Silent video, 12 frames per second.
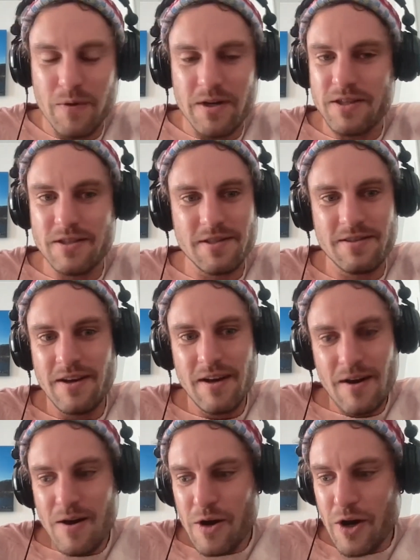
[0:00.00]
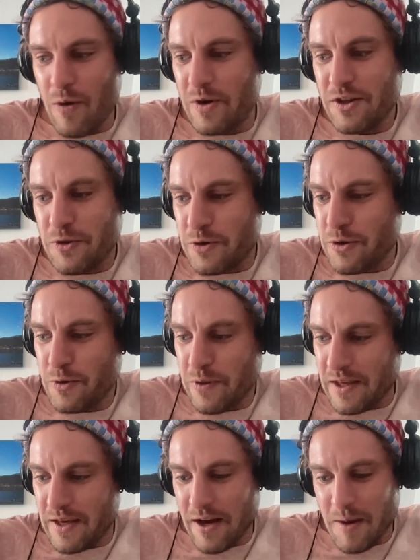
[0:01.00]
We're just going through
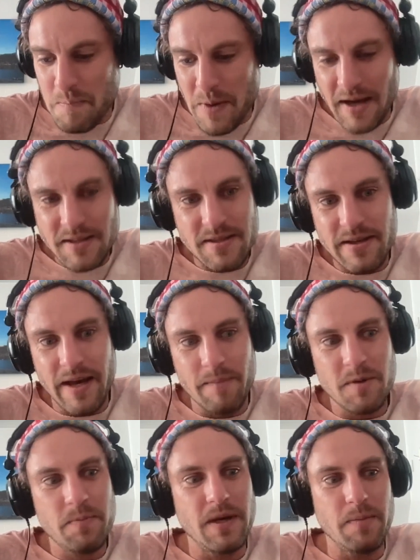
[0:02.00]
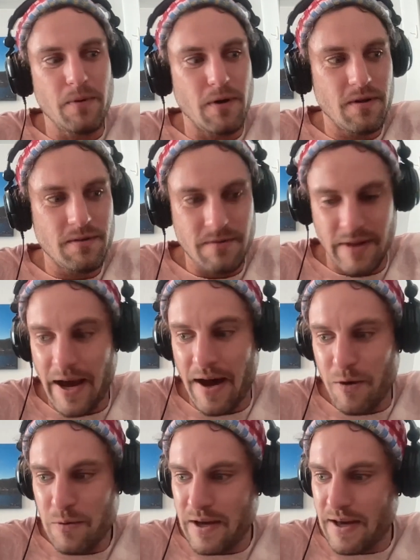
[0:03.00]
the best named people
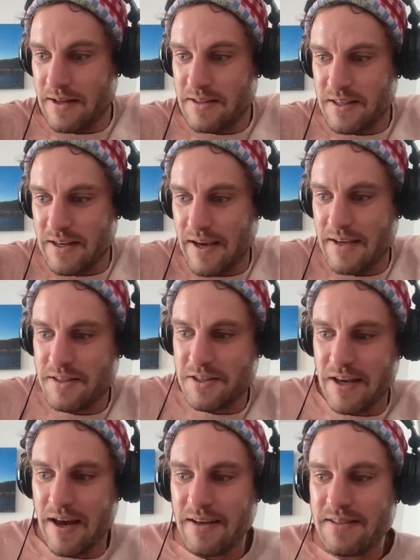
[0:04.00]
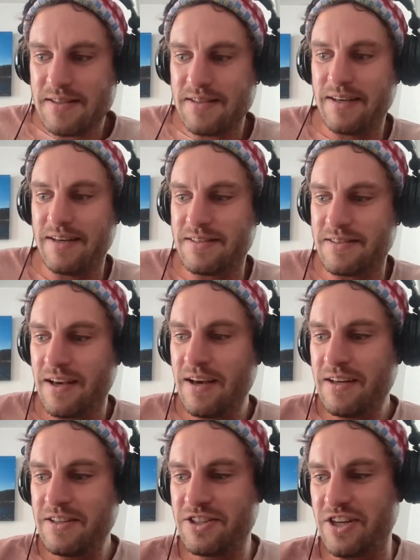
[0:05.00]
now, and today's guest is
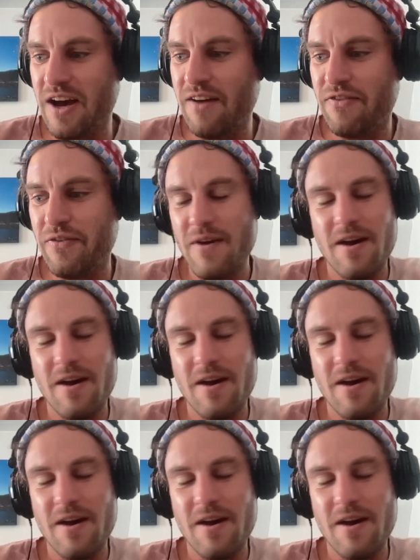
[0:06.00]
Jeff